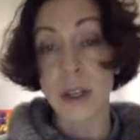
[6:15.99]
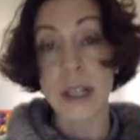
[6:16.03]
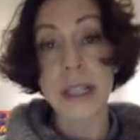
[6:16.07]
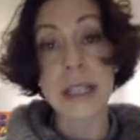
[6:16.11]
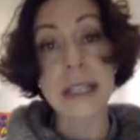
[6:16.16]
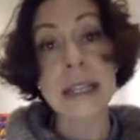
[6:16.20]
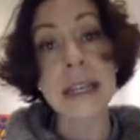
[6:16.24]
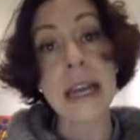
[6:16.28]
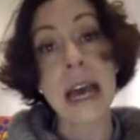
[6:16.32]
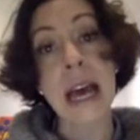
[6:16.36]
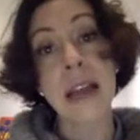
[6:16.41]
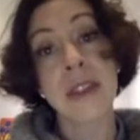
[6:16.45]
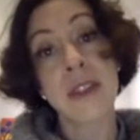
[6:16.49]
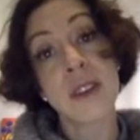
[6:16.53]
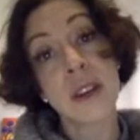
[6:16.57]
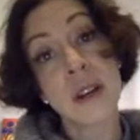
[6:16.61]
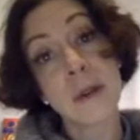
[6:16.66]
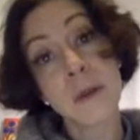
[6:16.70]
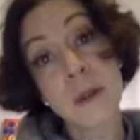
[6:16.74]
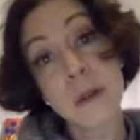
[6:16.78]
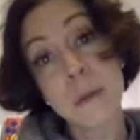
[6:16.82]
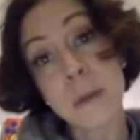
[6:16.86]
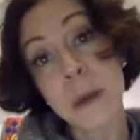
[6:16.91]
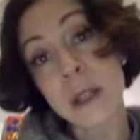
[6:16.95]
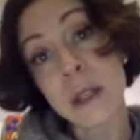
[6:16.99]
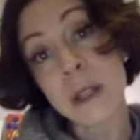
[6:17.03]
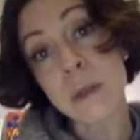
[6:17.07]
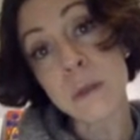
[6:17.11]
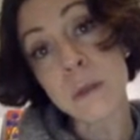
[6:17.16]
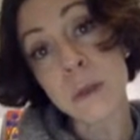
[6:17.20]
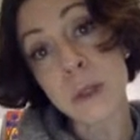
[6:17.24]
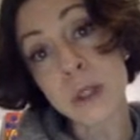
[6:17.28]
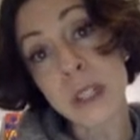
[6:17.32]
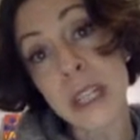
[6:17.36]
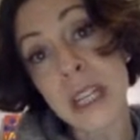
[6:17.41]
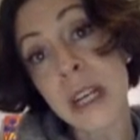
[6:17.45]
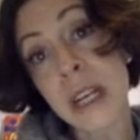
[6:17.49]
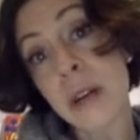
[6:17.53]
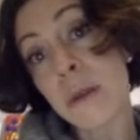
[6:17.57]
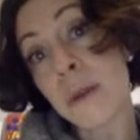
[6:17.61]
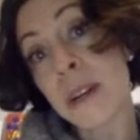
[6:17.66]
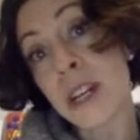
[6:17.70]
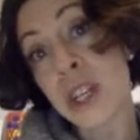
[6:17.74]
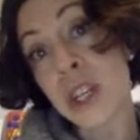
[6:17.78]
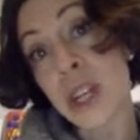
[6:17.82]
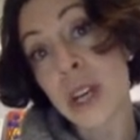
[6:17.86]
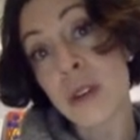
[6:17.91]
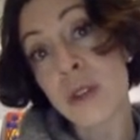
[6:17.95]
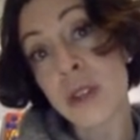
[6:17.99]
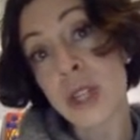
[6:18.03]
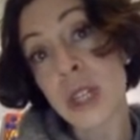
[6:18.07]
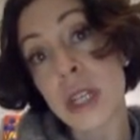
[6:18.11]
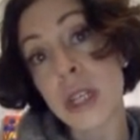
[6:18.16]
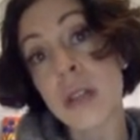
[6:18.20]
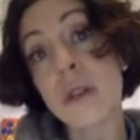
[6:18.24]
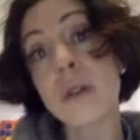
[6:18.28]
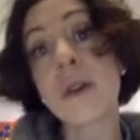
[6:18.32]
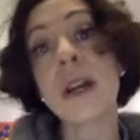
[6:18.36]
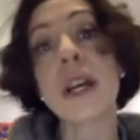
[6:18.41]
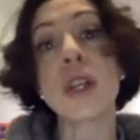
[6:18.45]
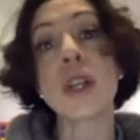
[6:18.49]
It's not their responsibility to reach out to you.